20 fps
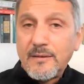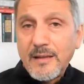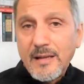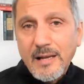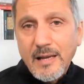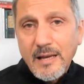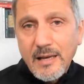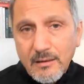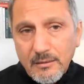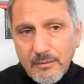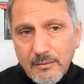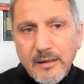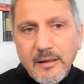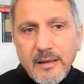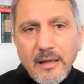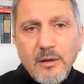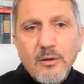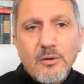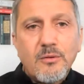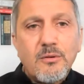And I
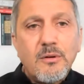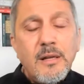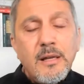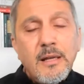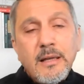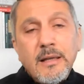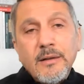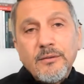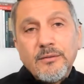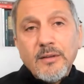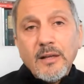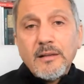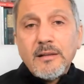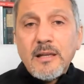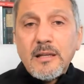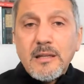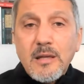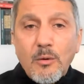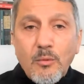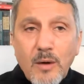again said
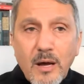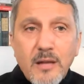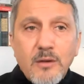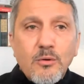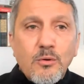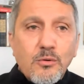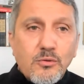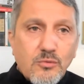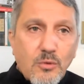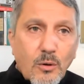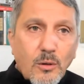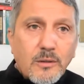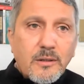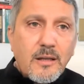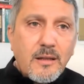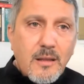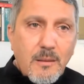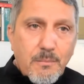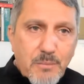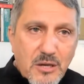that the one who's
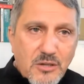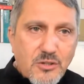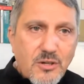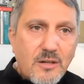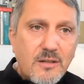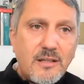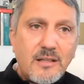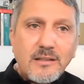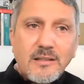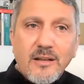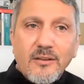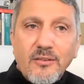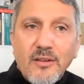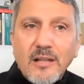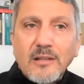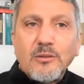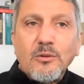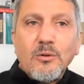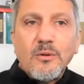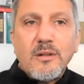holding the picture that does
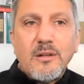not know